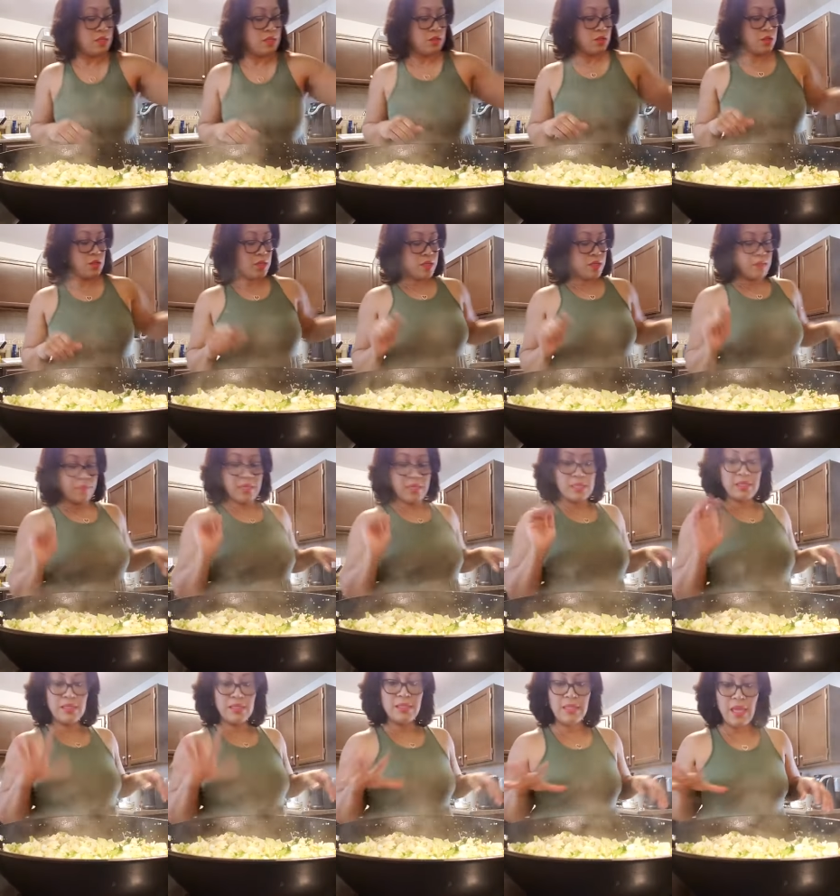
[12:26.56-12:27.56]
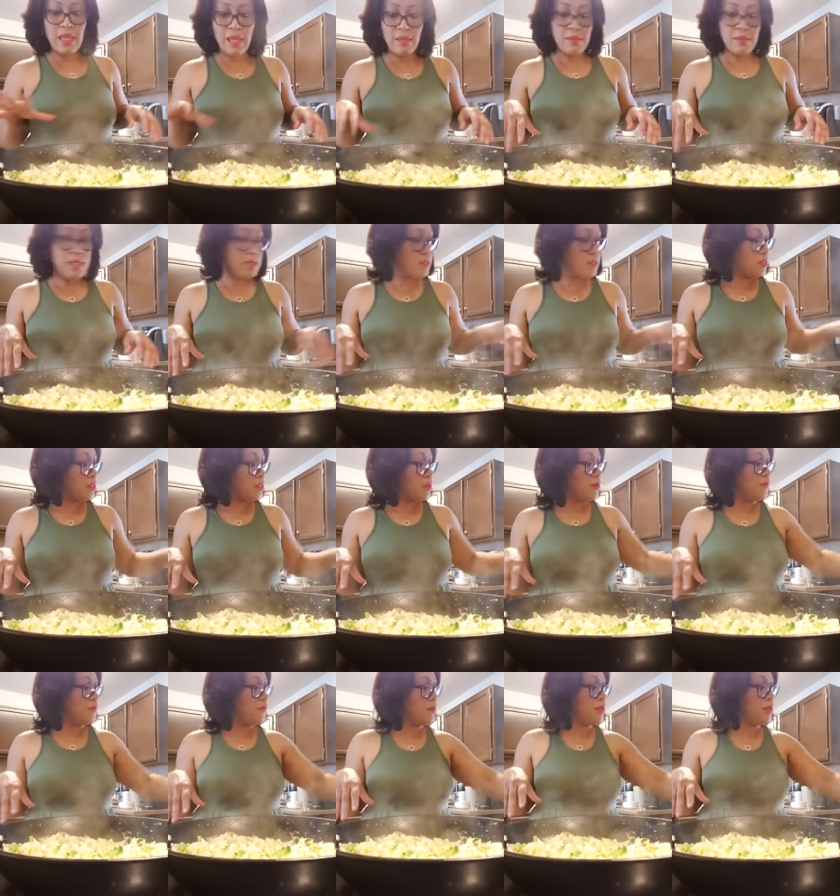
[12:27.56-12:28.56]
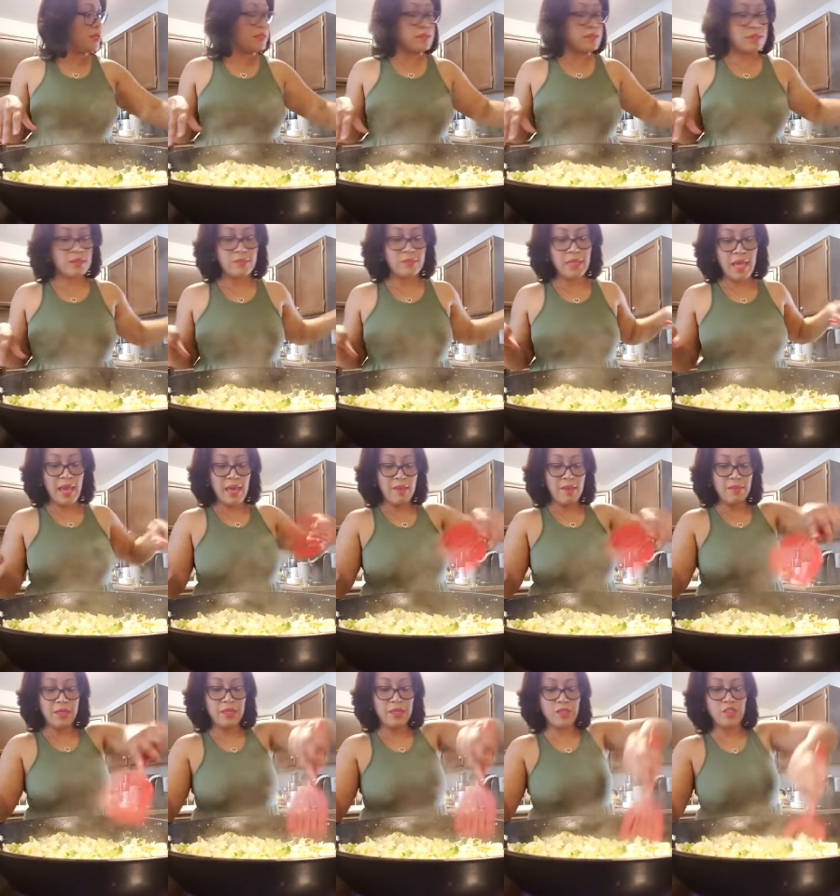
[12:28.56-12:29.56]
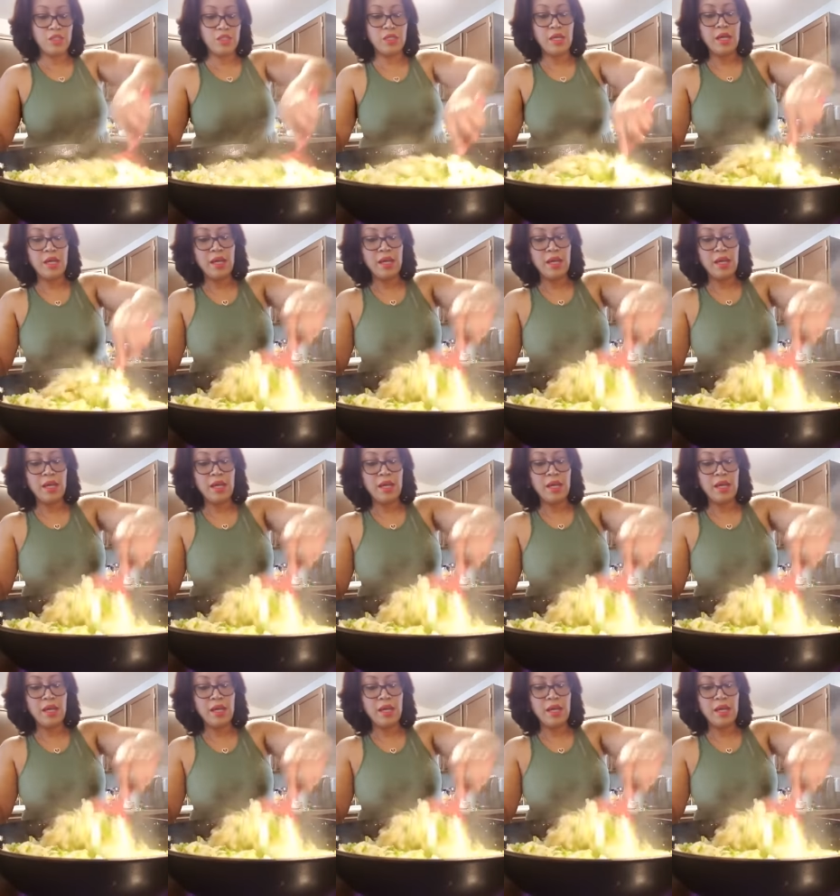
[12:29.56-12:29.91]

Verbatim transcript: Cooking a piece of salmon, stir frying some cabbage.